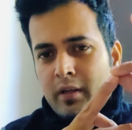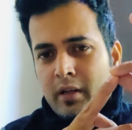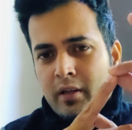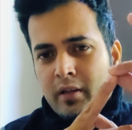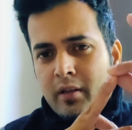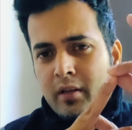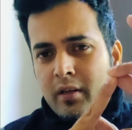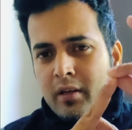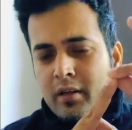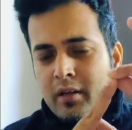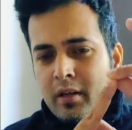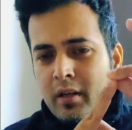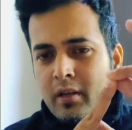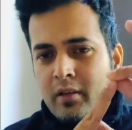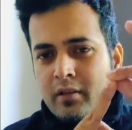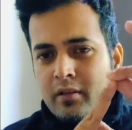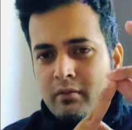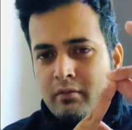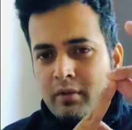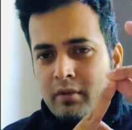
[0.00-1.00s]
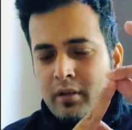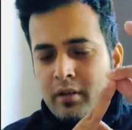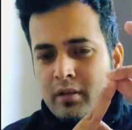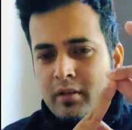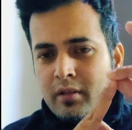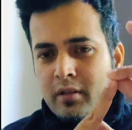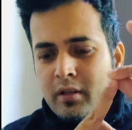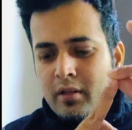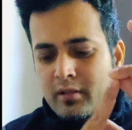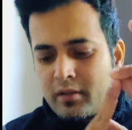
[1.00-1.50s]
Then third things we
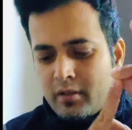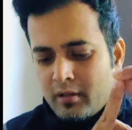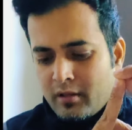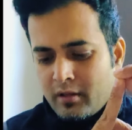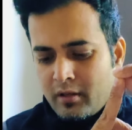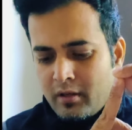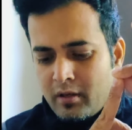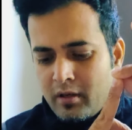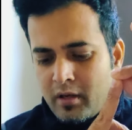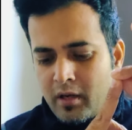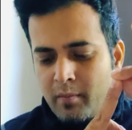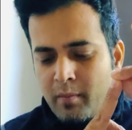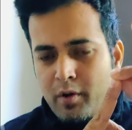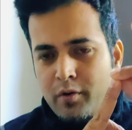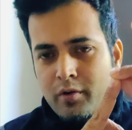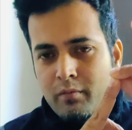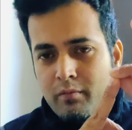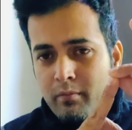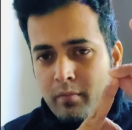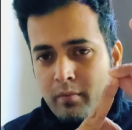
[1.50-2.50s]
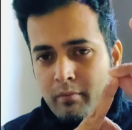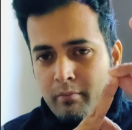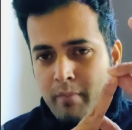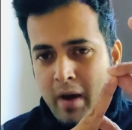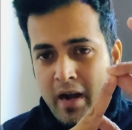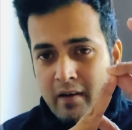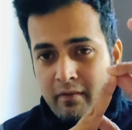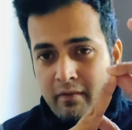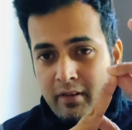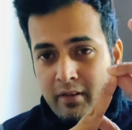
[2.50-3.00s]
discuss about
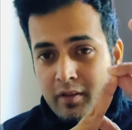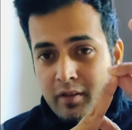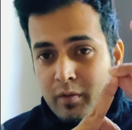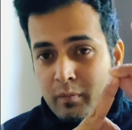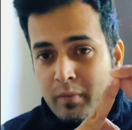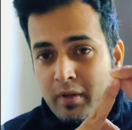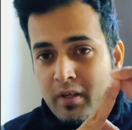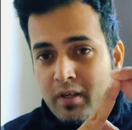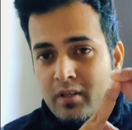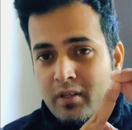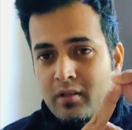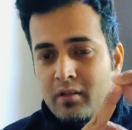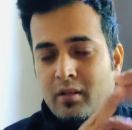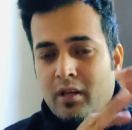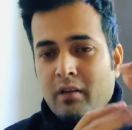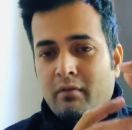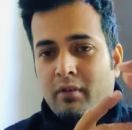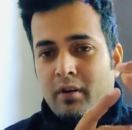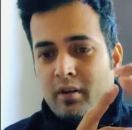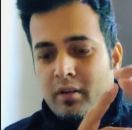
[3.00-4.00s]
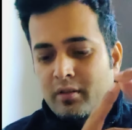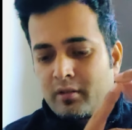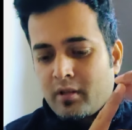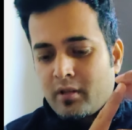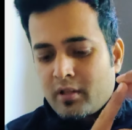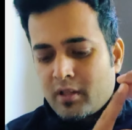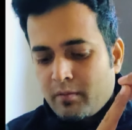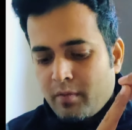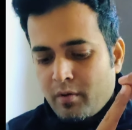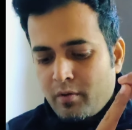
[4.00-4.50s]
bandwidth speeds. Then we
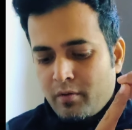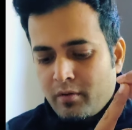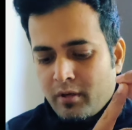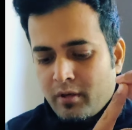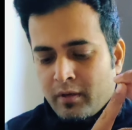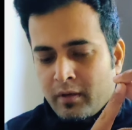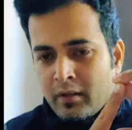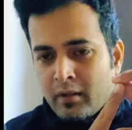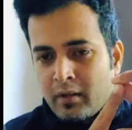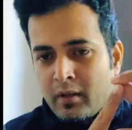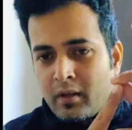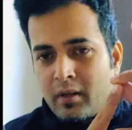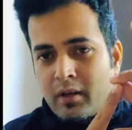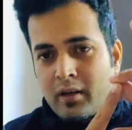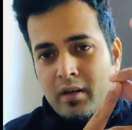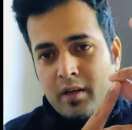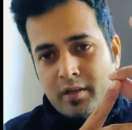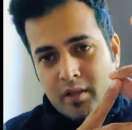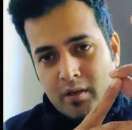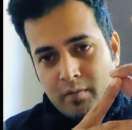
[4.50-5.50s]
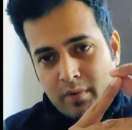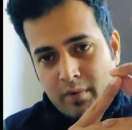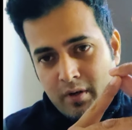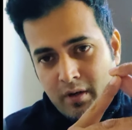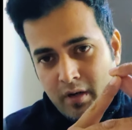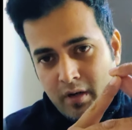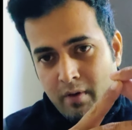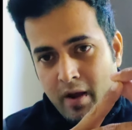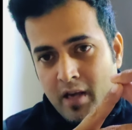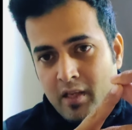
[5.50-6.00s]
discuss about
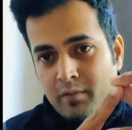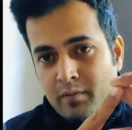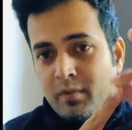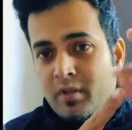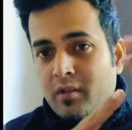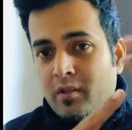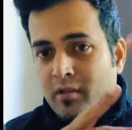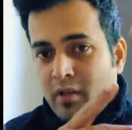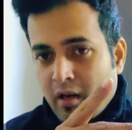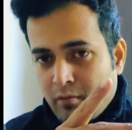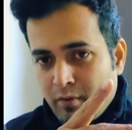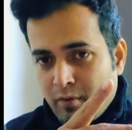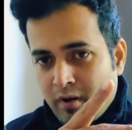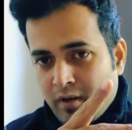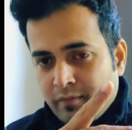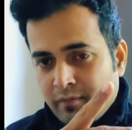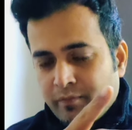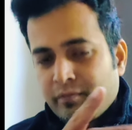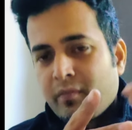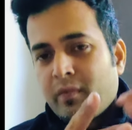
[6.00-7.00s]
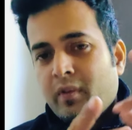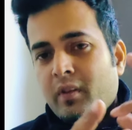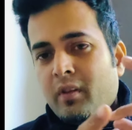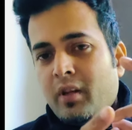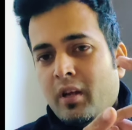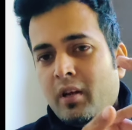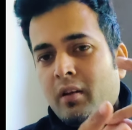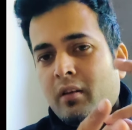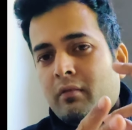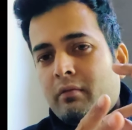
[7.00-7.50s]
customer device, means server.
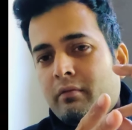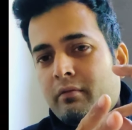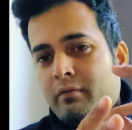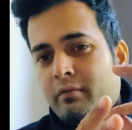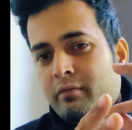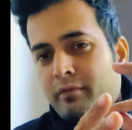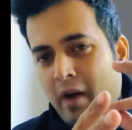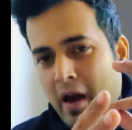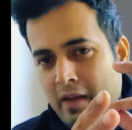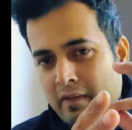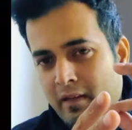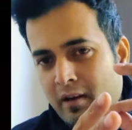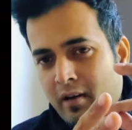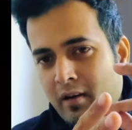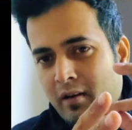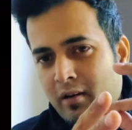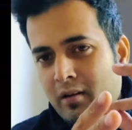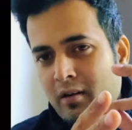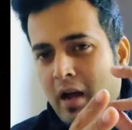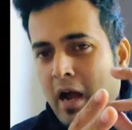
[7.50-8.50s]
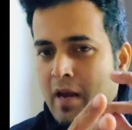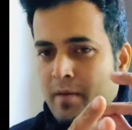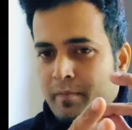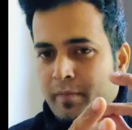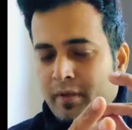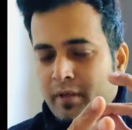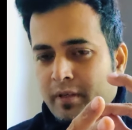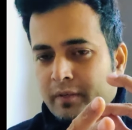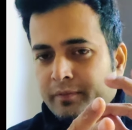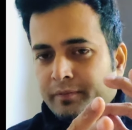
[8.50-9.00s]
Then final,
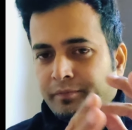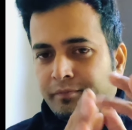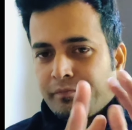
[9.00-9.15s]
IP.